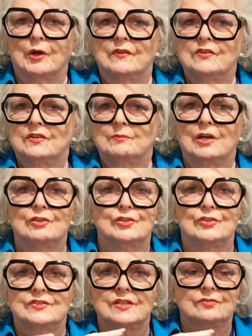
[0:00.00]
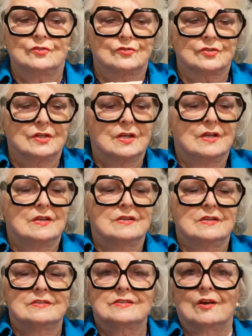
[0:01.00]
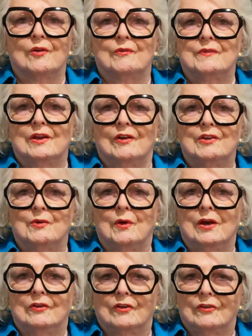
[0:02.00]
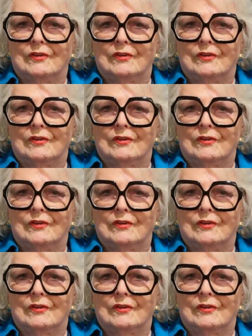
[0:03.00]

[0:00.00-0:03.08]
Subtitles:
that married two sisters. So, you know, you wonder.